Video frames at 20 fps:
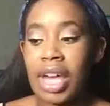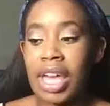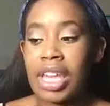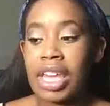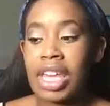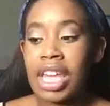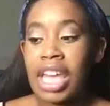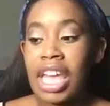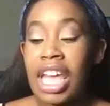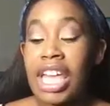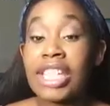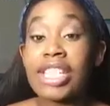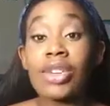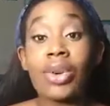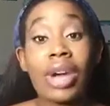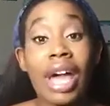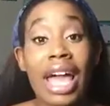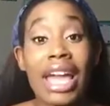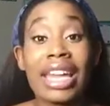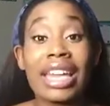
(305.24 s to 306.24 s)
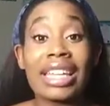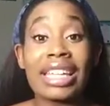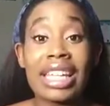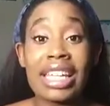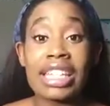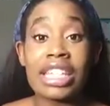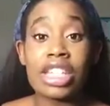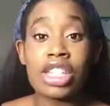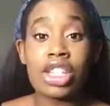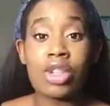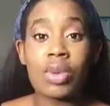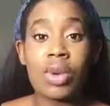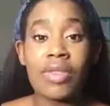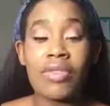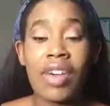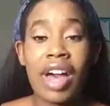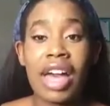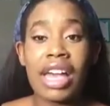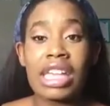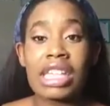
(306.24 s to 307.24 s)
but it's okay to listen to
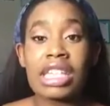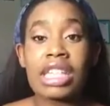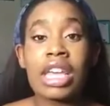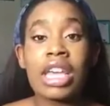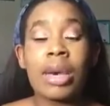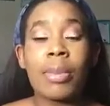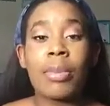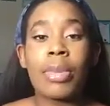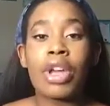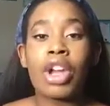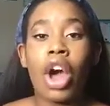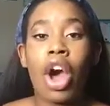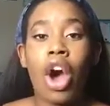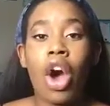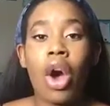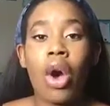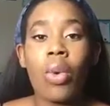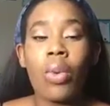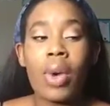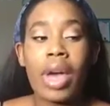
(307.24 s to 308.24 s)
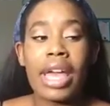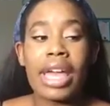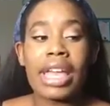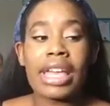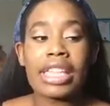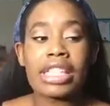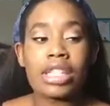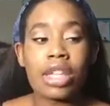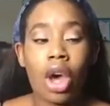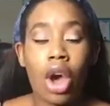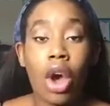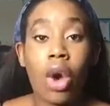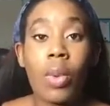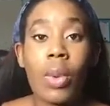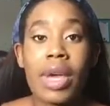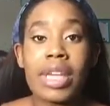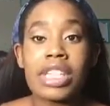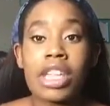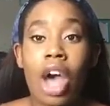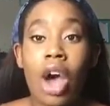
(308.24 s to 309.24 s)
advice but always
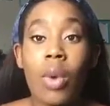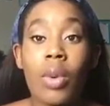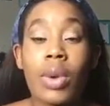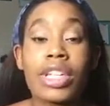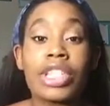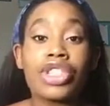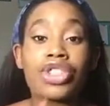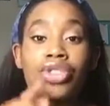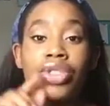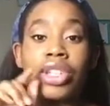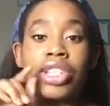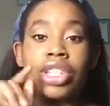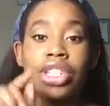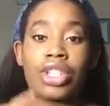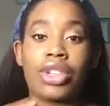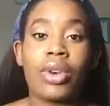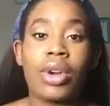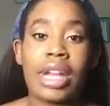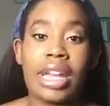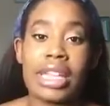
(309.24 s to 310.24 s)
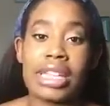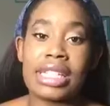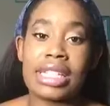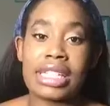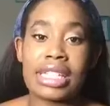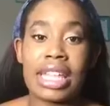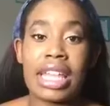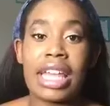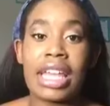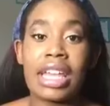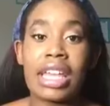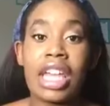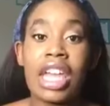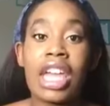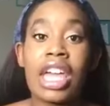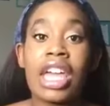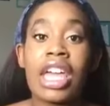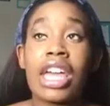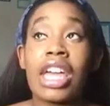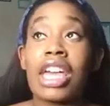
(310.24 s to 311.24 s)
always always trust your instinct
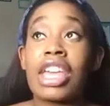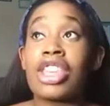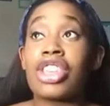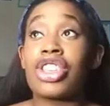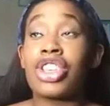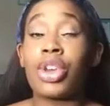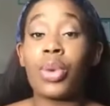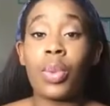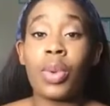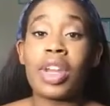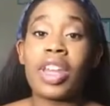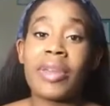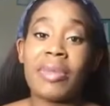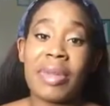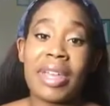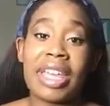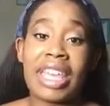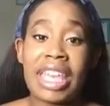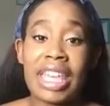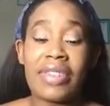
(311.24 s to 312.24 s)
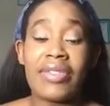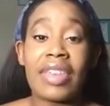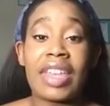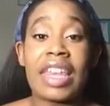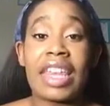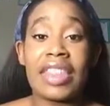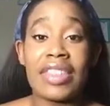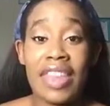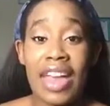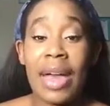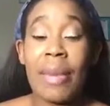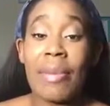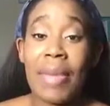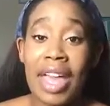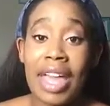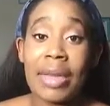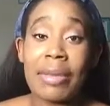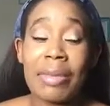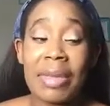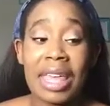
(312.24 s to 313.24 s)
you wouldn't have been given that
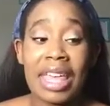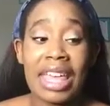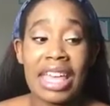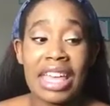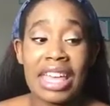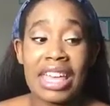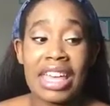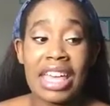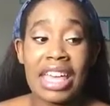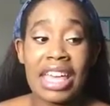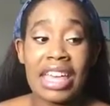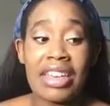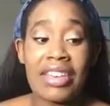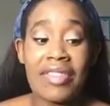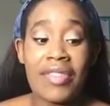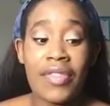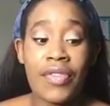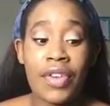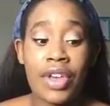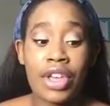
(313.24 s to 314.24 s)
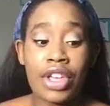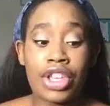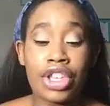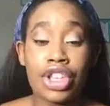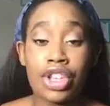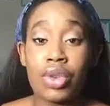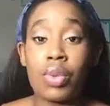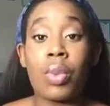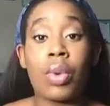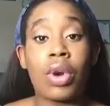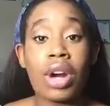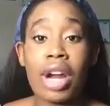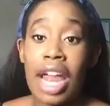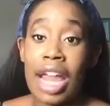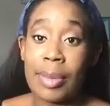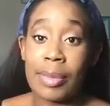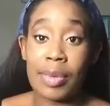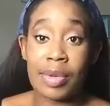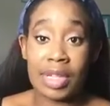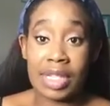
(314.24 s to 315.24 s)
baby if you weren't
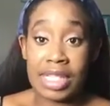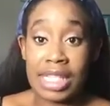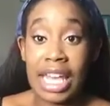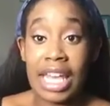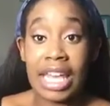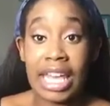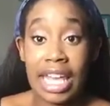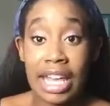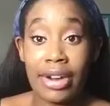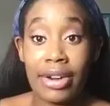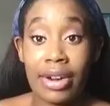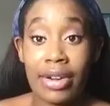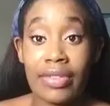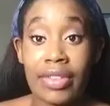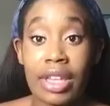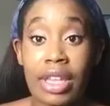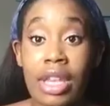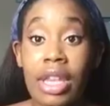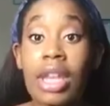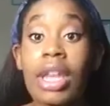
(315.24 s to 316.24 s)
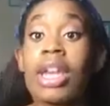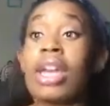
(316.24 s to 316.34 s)
able to take care of it